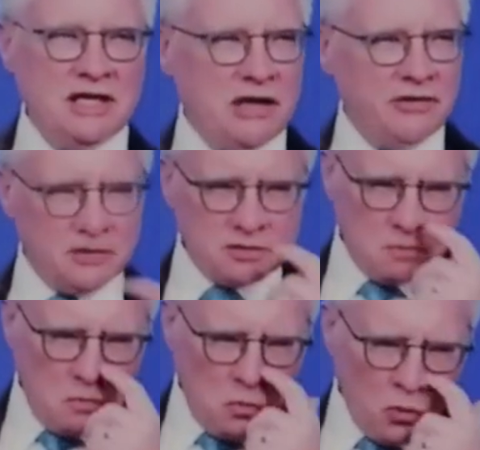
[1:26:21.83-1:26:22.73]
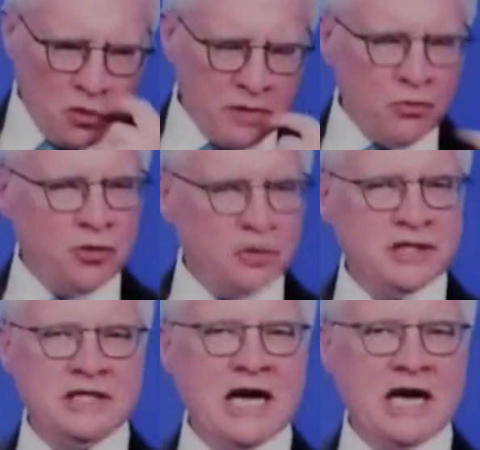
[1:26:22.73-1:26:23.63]
Now, there's more
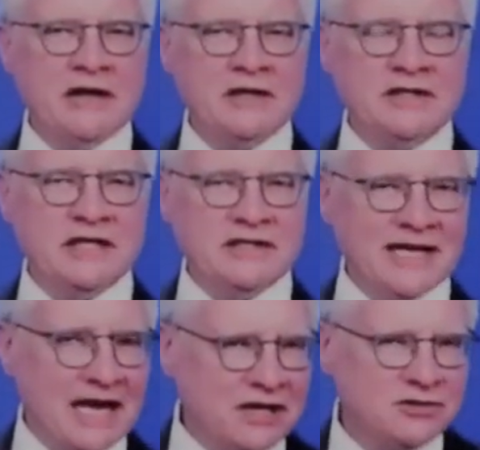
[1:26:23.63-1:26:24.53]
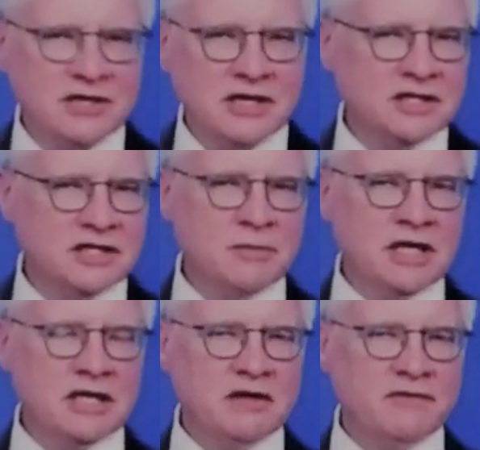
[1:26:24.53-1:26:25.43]
emerging data that says that exercise can
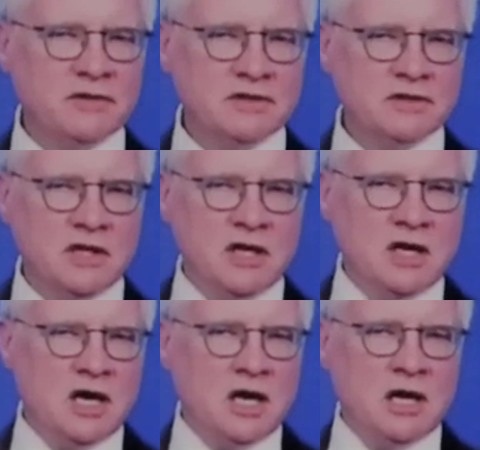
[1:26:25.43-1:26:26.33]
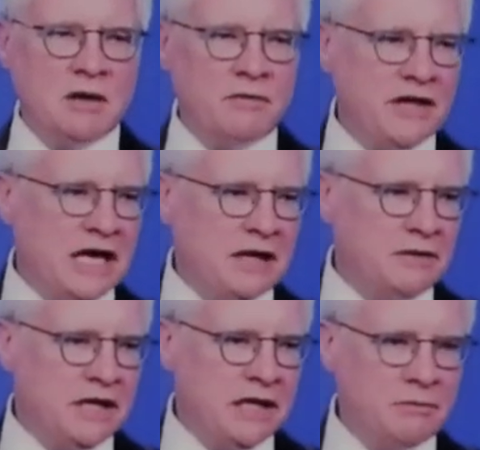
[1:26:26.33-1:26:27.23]
make a difference,
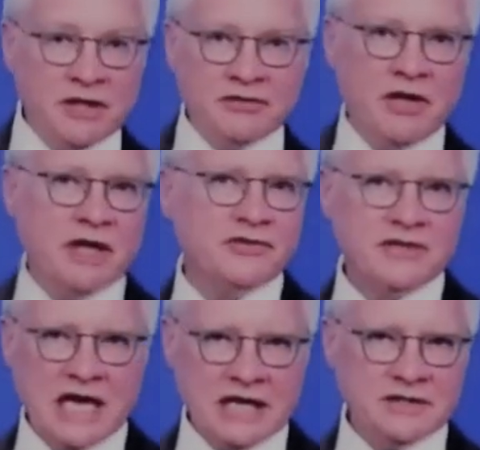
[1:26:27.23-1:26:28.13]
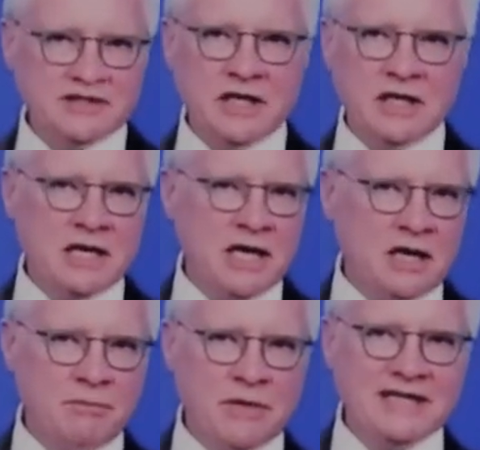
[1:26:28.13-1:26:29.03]
that mental health status
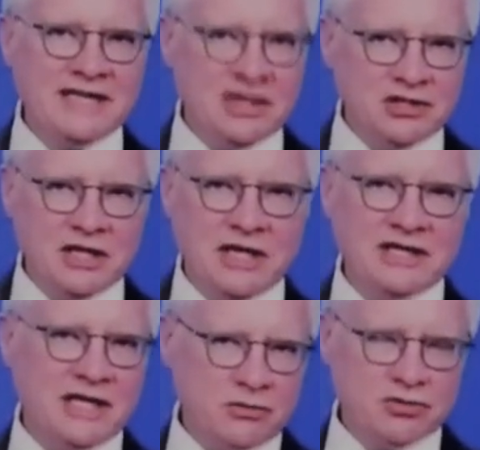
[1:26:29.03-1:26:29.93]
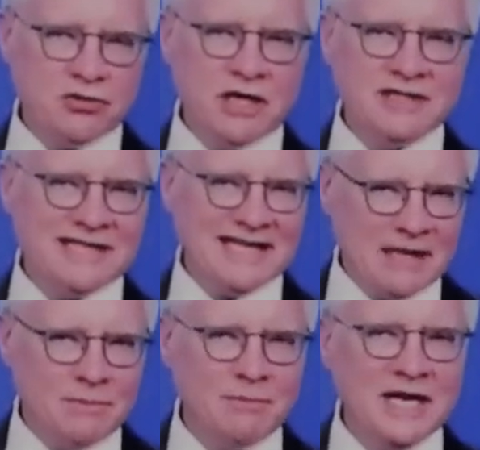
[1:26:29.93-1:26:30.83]
and meditation and dealing with stress
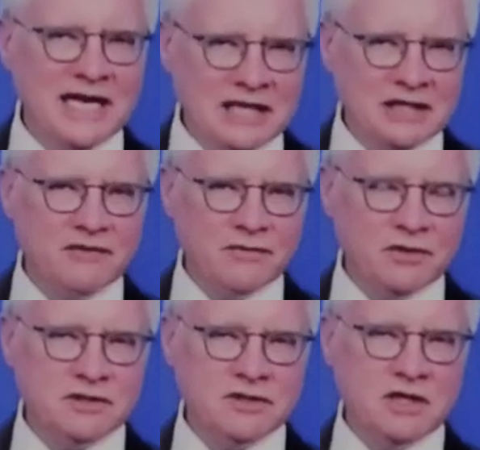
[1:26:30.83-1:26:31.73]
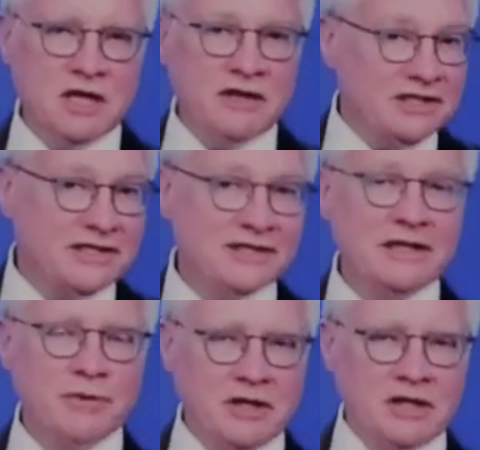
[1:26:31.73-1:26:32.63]
can make a difference, that
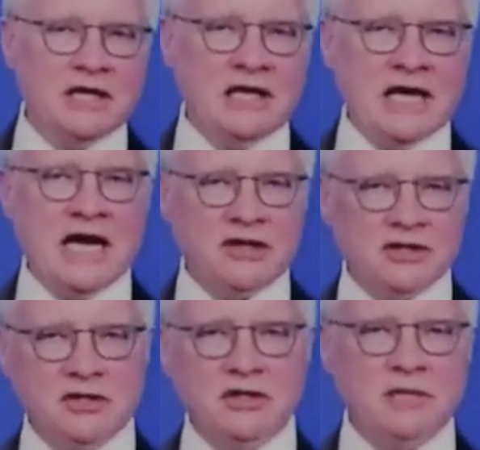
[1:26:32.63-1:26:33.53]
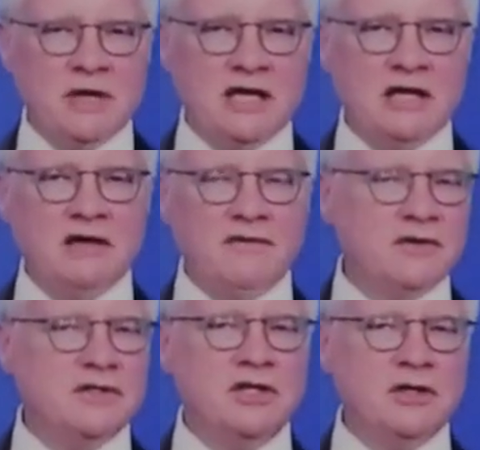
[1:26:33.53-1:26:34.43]
sleep can actually make a
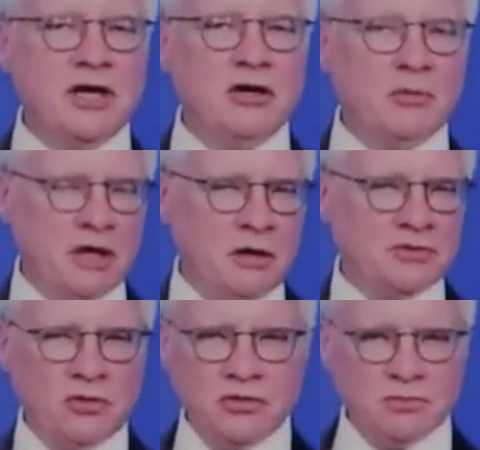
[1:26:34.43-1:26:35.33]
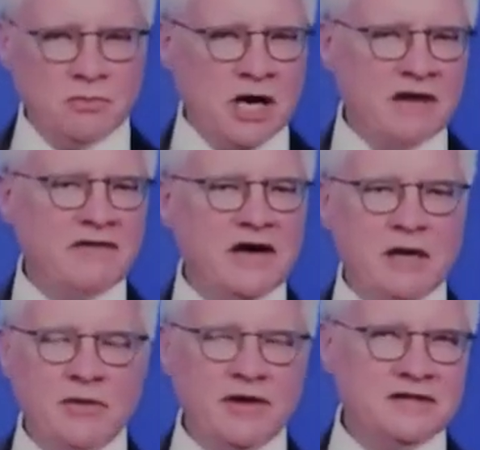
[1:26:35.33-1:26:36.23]
difference in your microbiome, so those
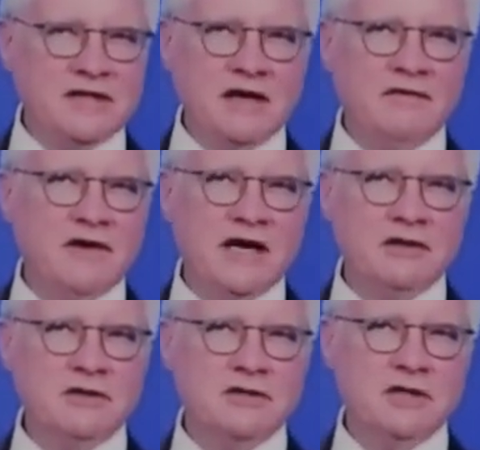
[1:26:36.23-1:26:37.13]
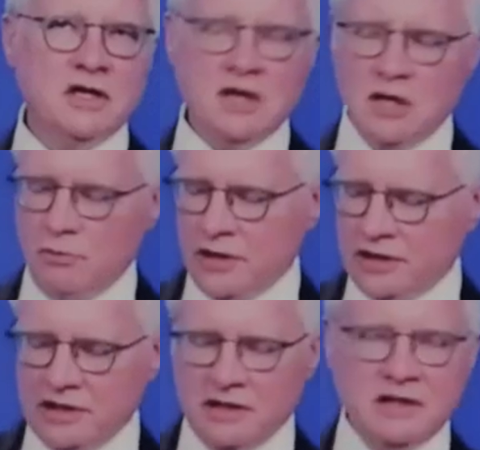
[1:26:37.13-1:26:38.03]
modifiable lifestyle factors.
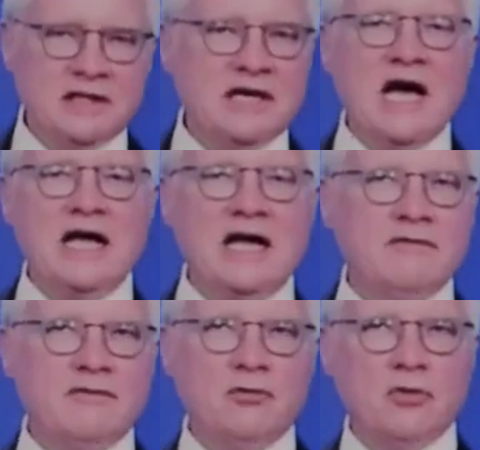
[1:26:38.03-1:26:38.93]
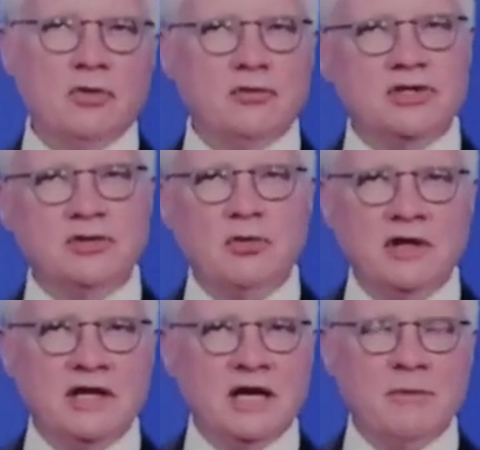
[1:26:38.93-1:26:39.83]
But the diet for
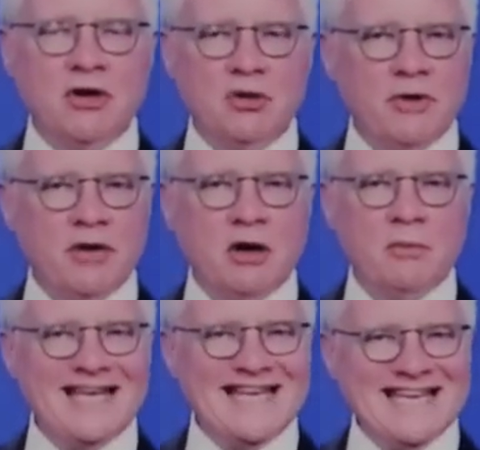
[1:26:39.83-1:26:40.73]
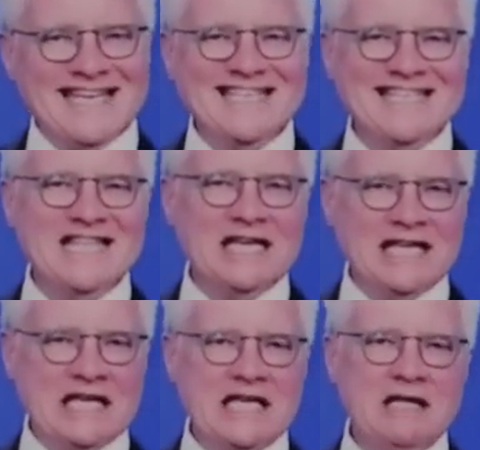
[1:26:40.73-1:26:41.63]
restoring the gut microbiome is the
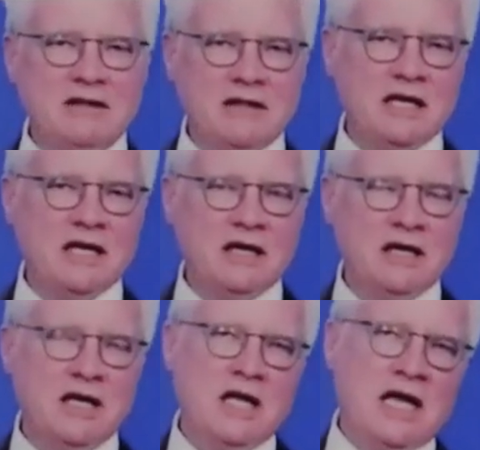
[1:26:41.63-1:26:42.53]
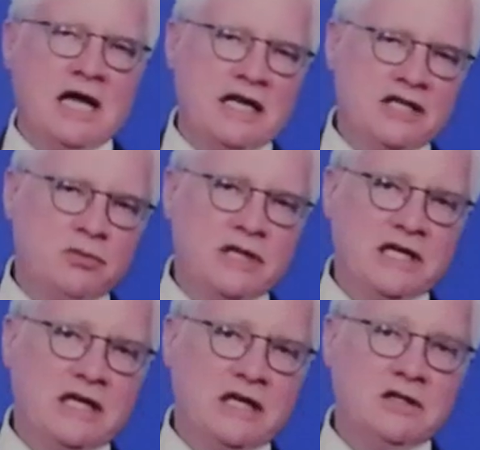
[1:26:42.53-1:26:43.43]
key thing. And as we
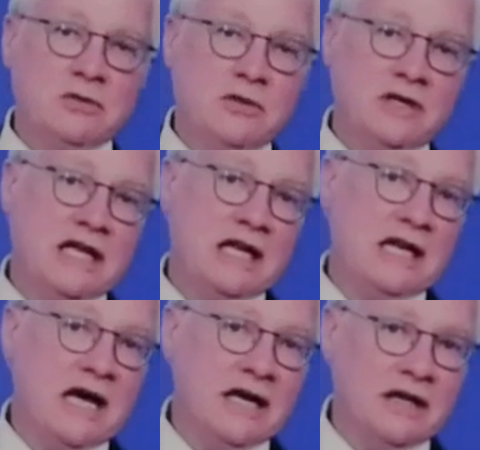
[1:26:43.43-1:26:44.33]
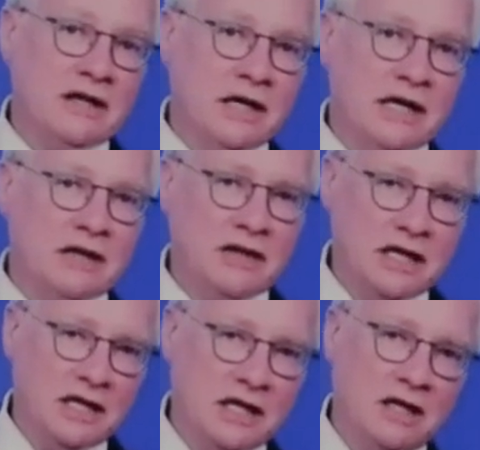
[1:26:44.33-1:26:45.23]
get into it, again, not unlike
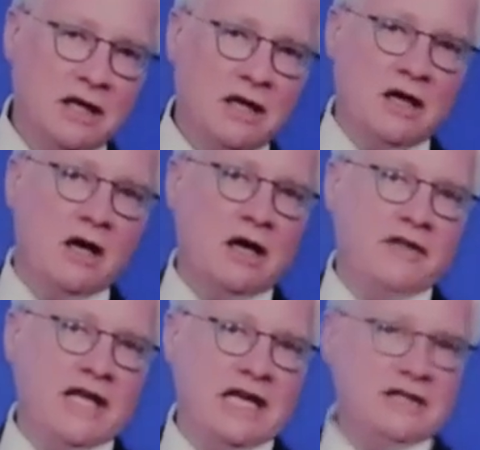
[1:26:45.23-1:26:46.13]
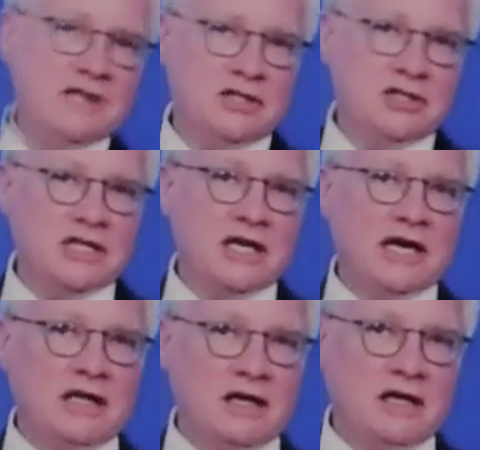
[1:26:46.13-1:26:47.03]
the ACG
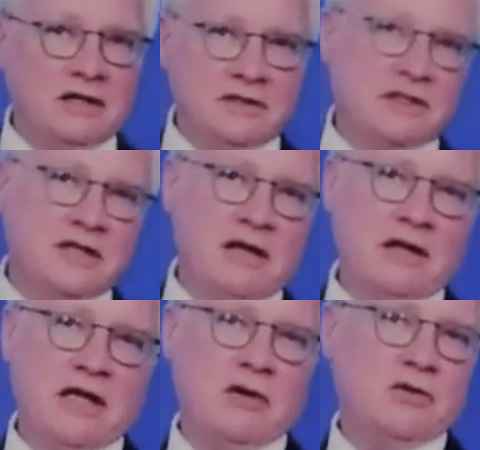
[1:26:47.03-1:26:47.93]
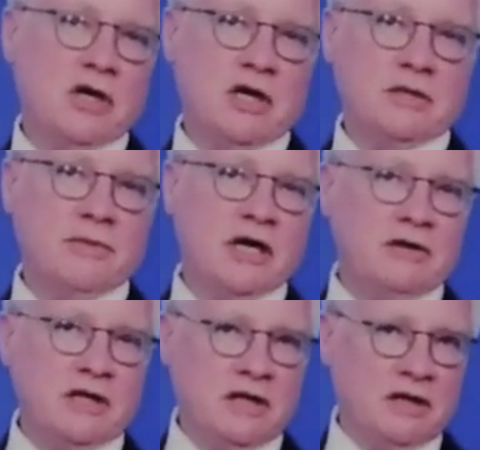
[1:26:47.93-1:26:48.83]
guidelines that I talked
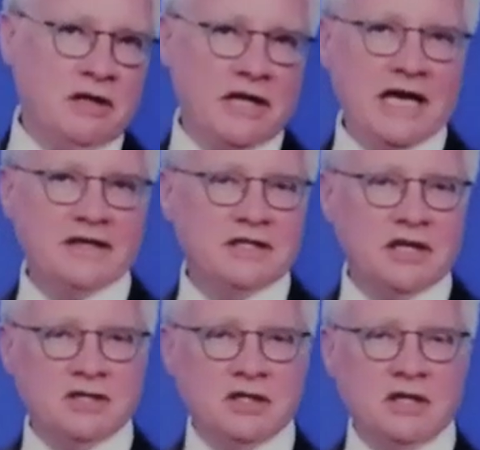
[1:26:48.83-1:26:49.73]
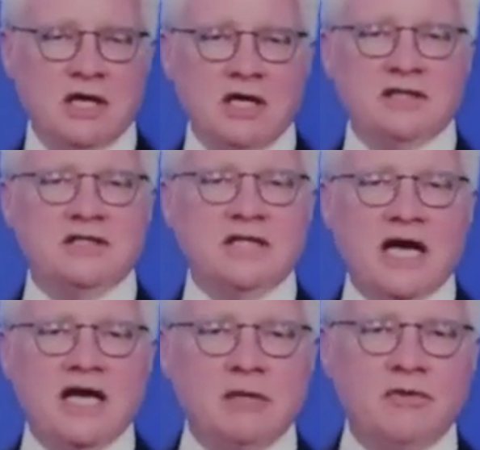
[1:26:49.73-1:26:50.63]
about in the last session,
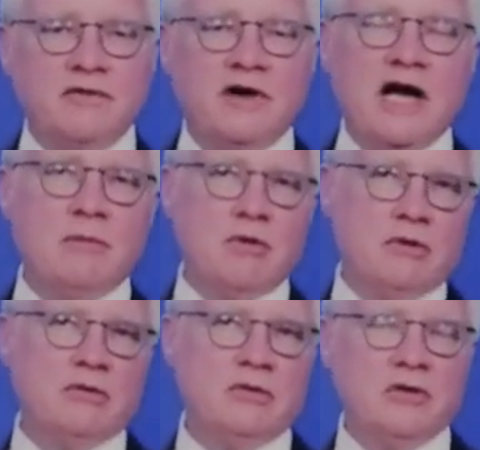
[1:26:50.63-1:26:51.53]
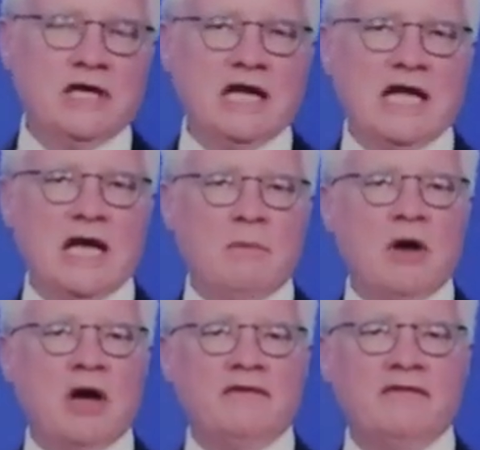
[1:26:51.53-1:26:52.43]
soluble fiber, looking at
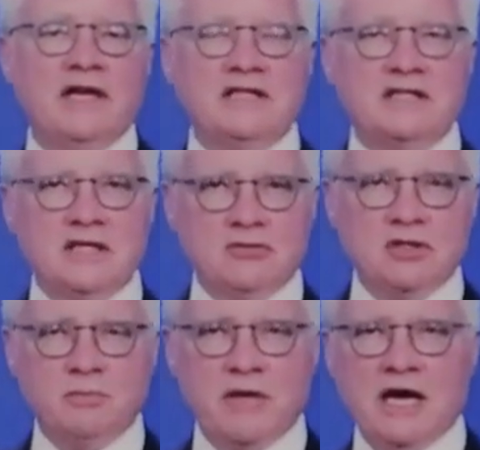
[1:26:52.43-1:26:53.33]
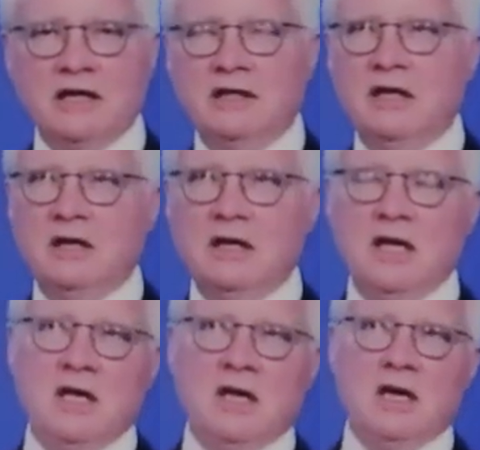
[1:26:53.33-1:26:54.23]
modified citrus pectin,
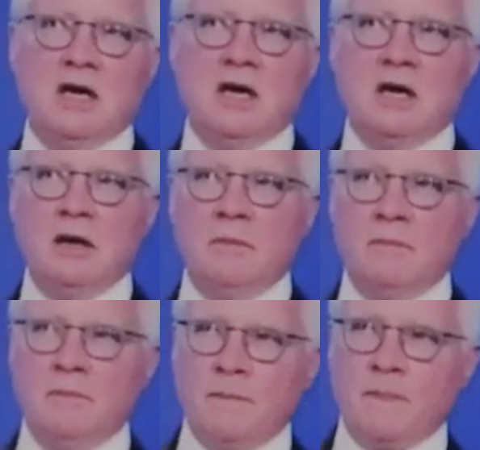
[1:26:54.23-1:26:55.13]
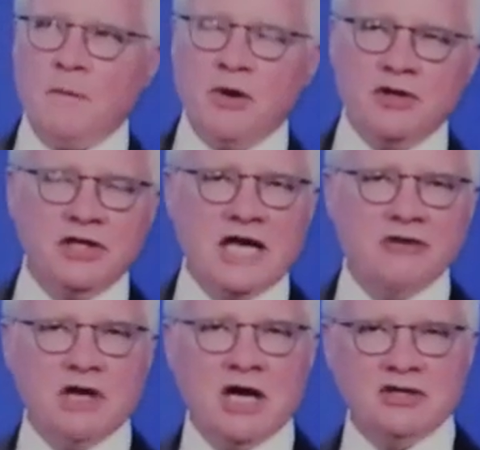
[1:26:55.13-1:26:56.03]
partially
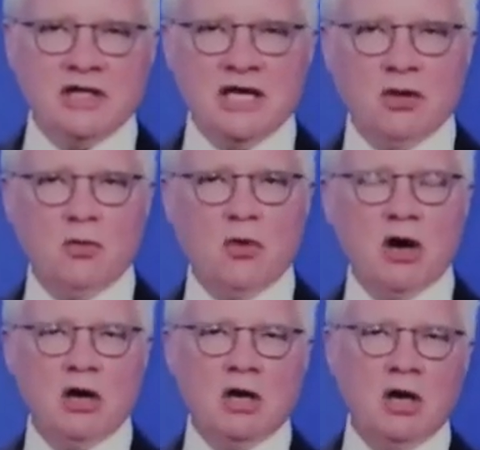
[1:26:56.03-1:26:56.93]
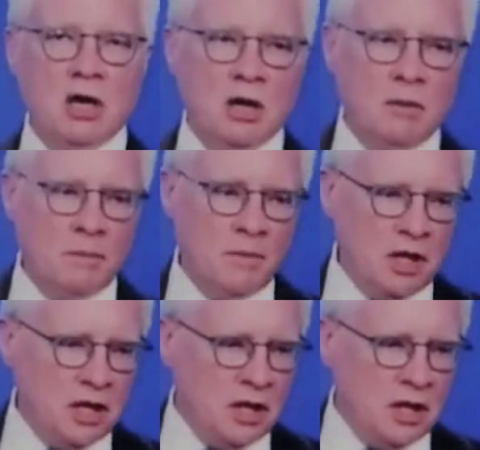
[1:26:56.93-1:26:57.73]
hydrogenated guar gum,